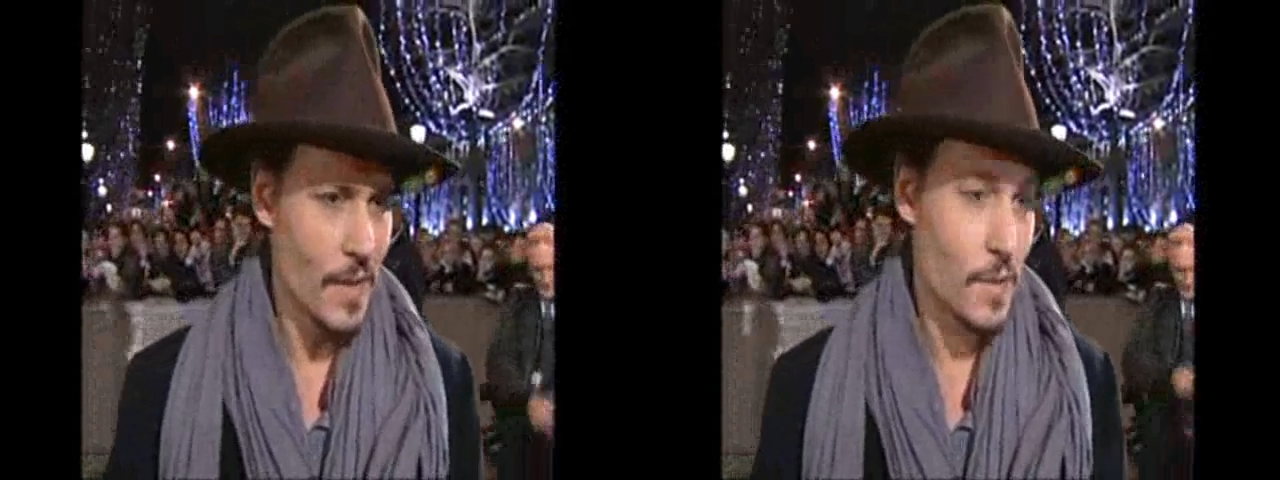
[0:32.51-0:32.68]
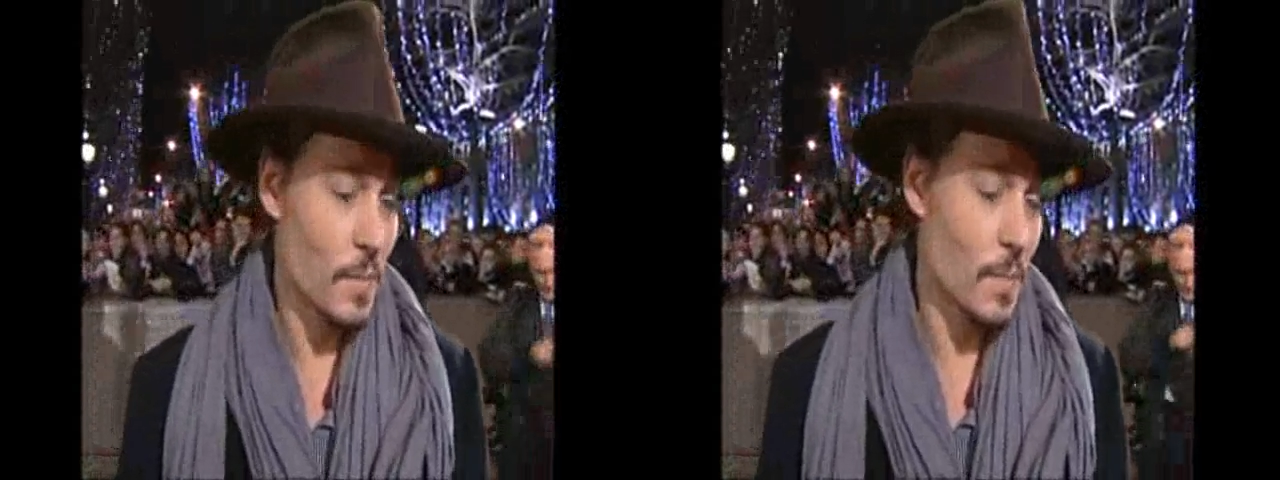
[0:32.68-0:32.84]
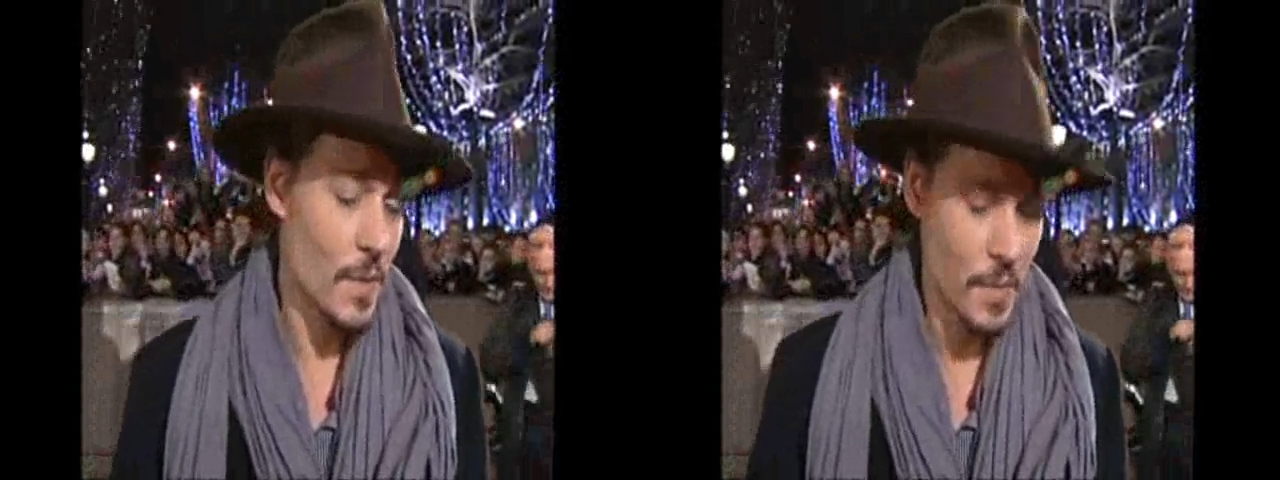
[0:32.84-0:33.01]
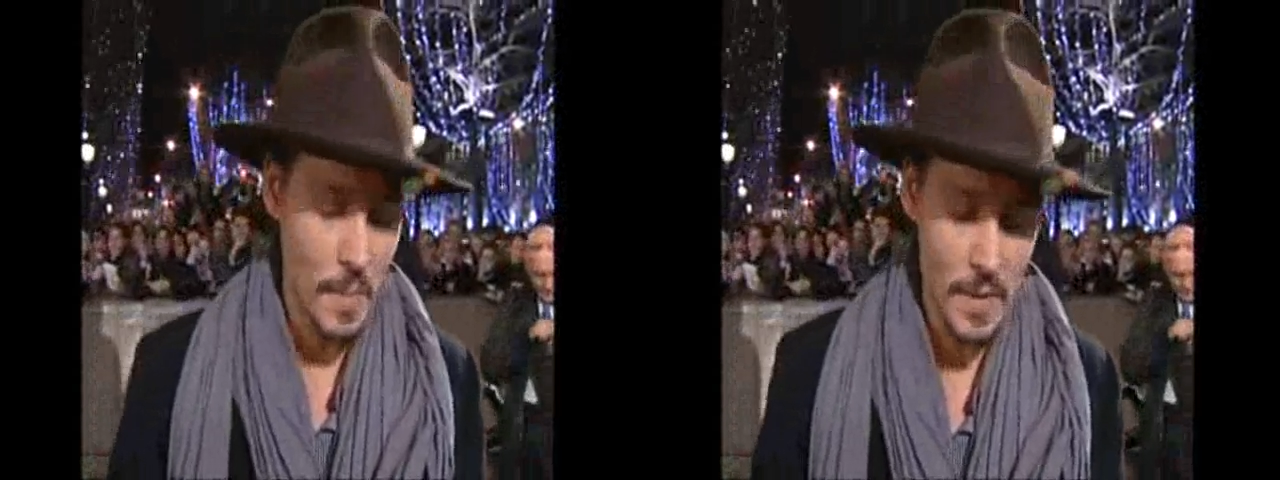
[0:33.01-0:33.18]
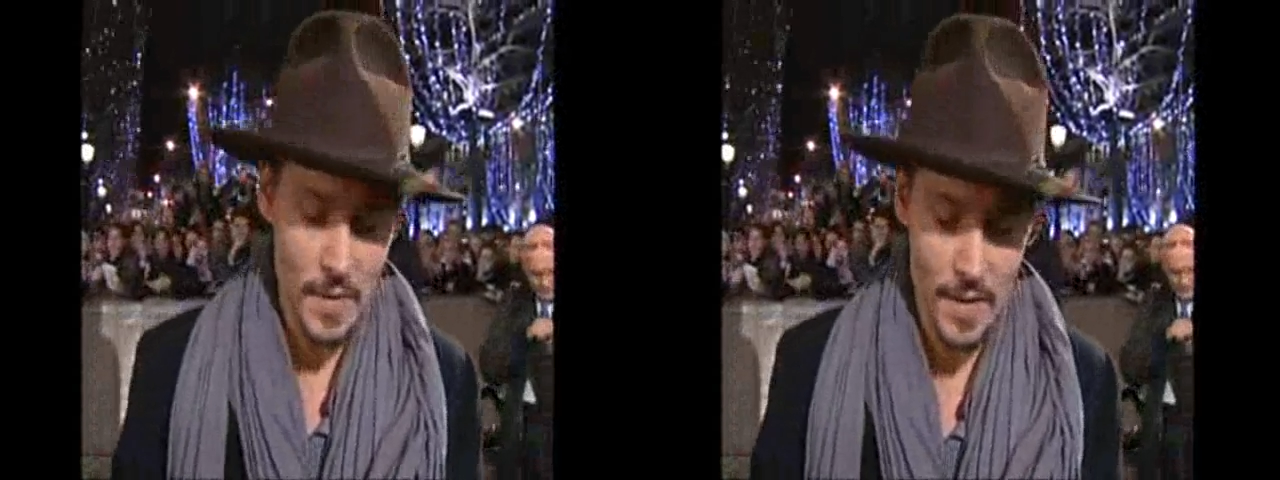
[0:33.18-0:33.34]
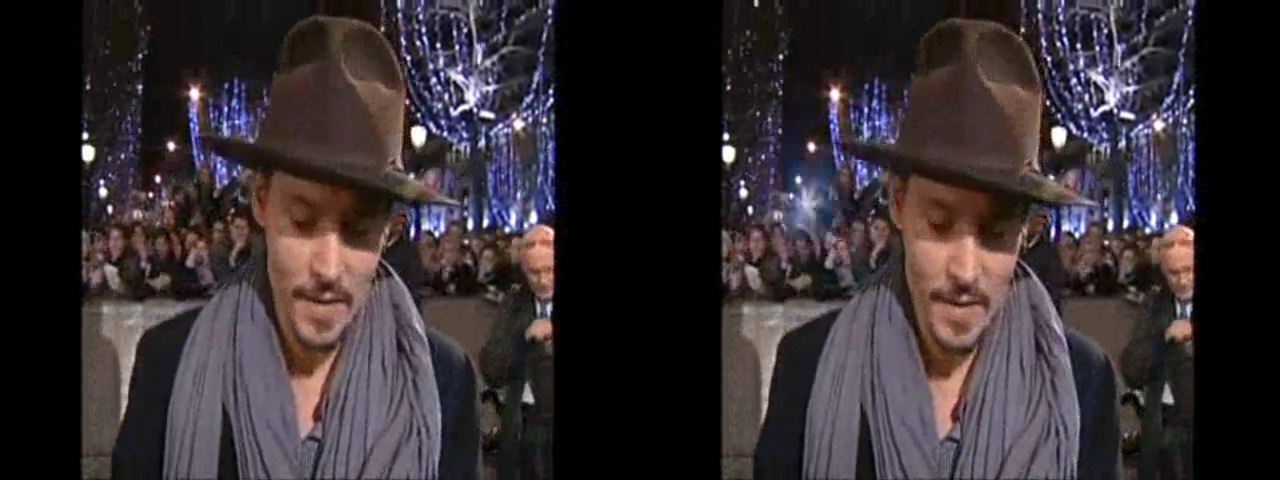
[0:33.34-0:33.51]
It's
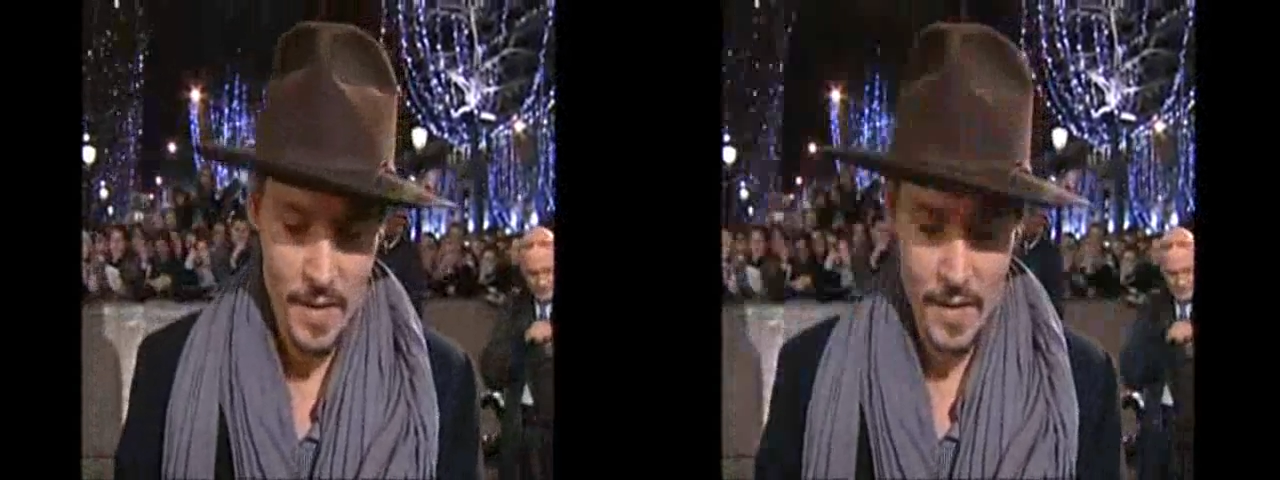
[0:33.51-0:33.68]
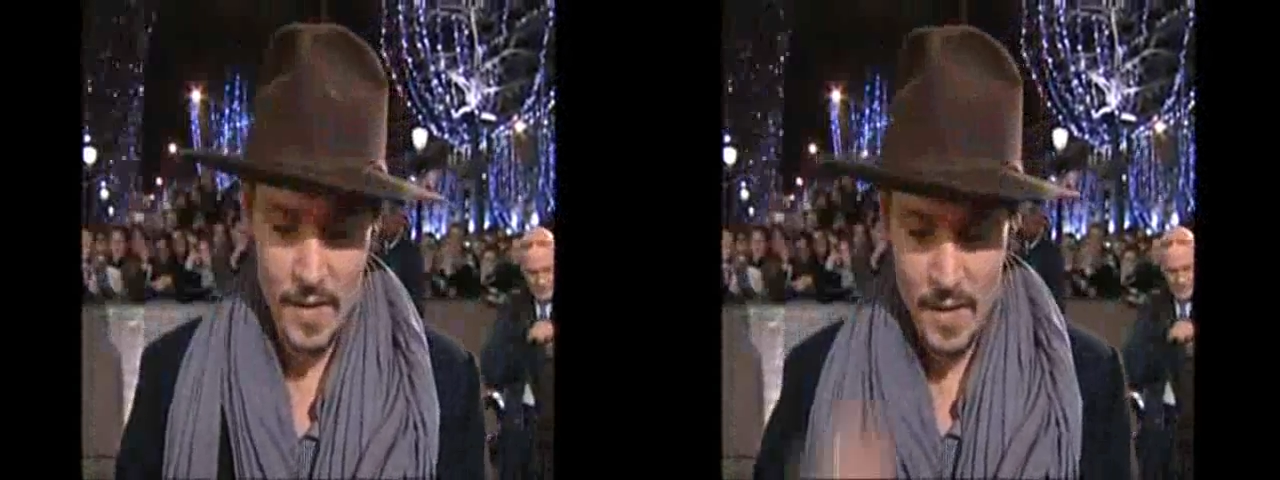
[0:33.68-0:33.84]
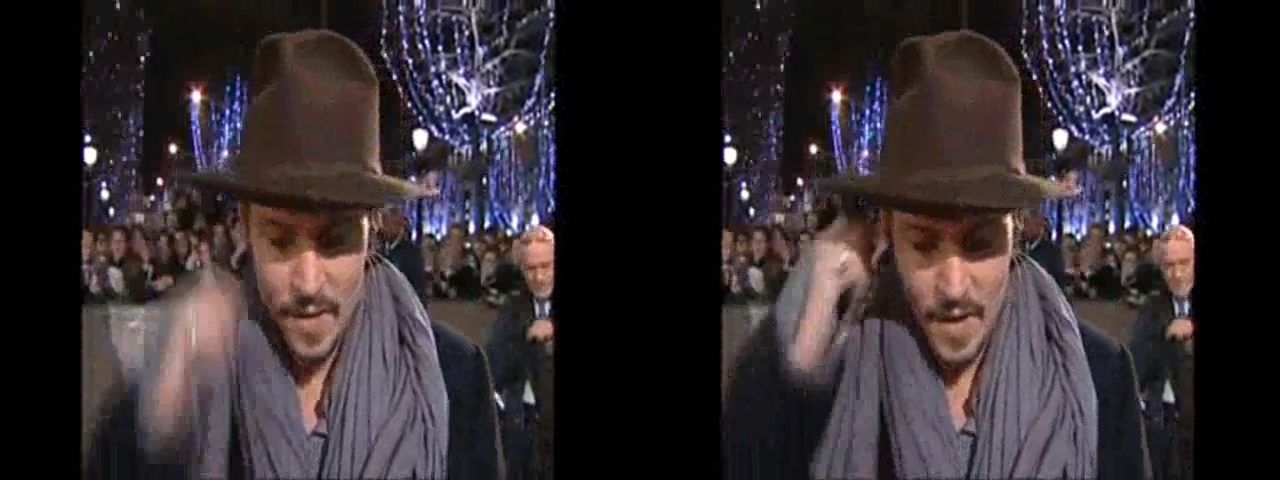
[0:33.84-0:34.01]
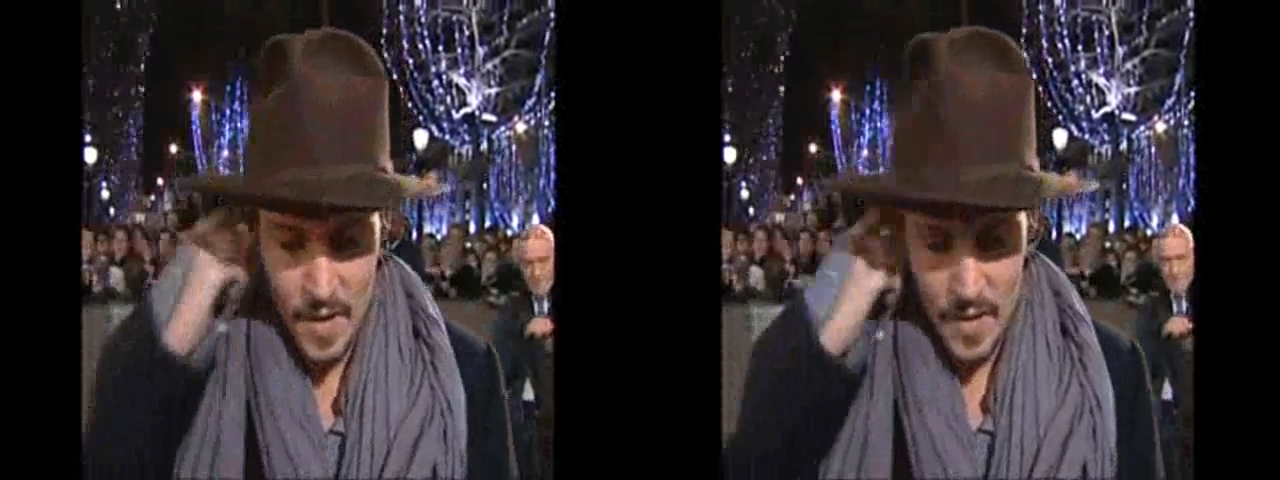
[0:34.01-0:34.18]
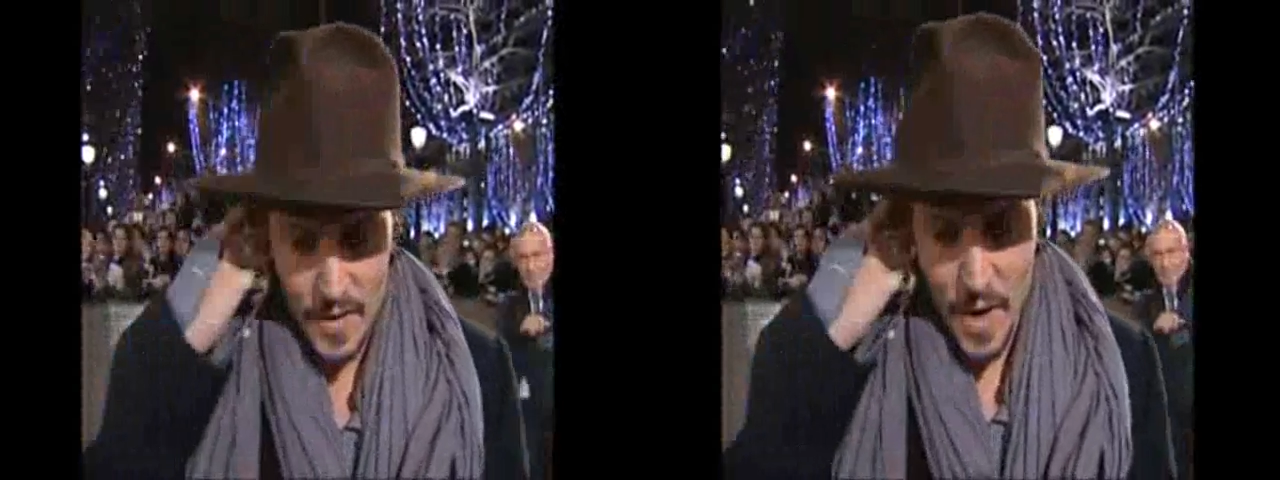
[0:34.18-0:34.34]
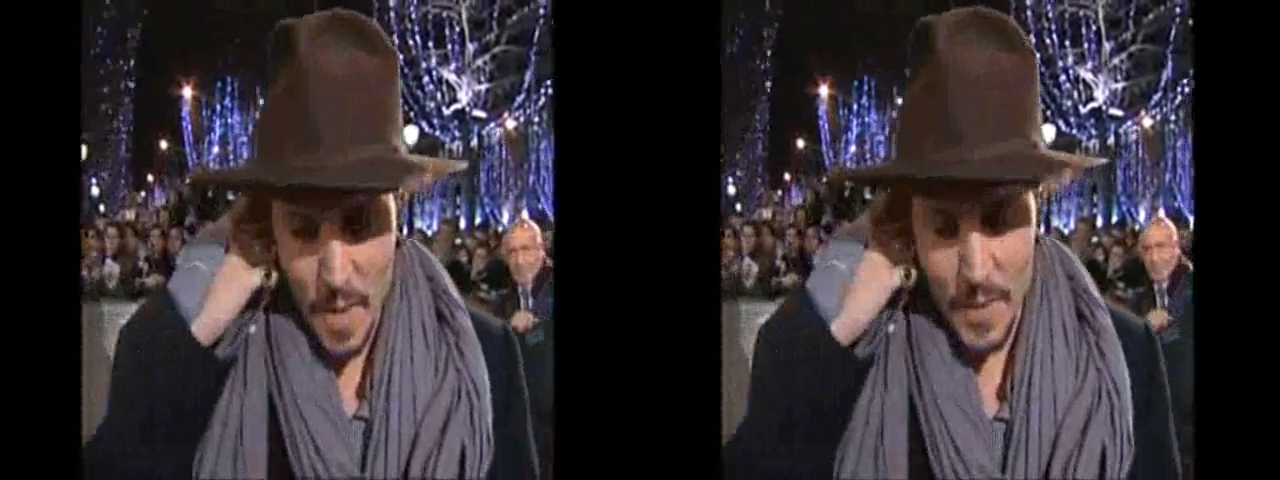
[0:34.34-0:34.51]
been,
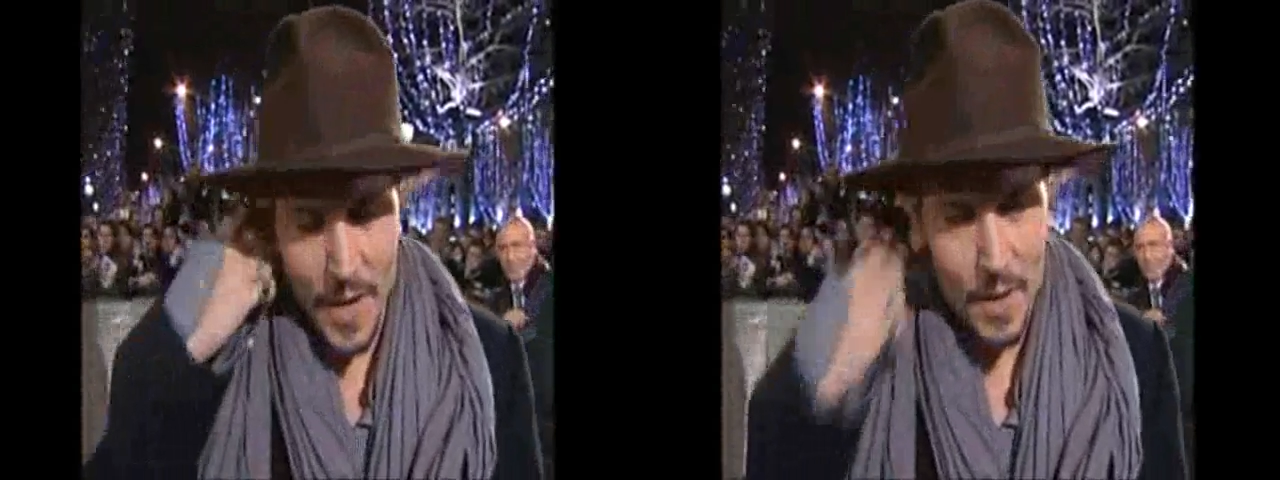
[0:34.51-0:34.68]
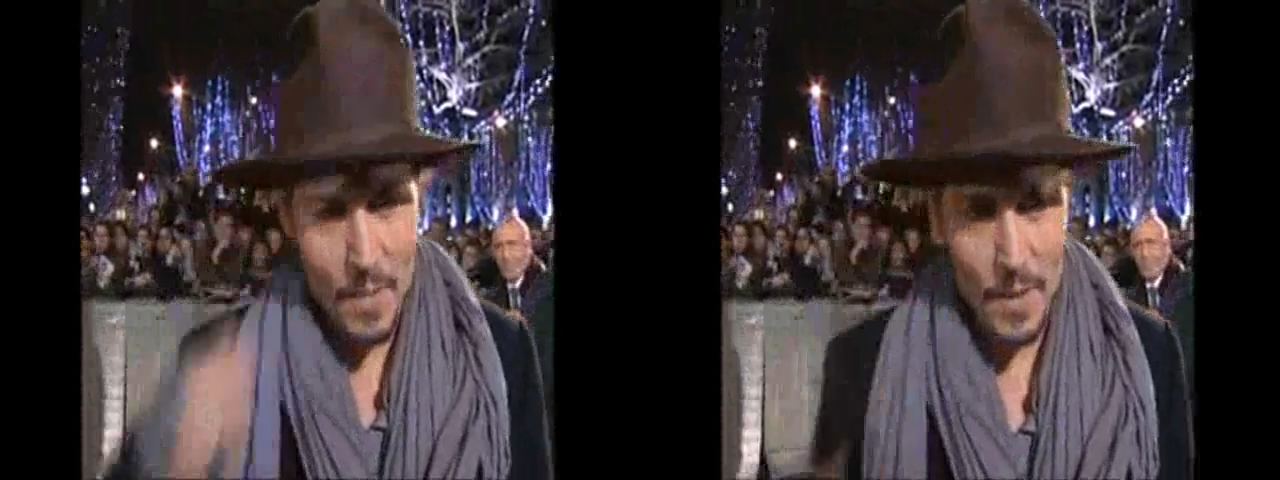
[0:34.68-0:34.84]
they nominated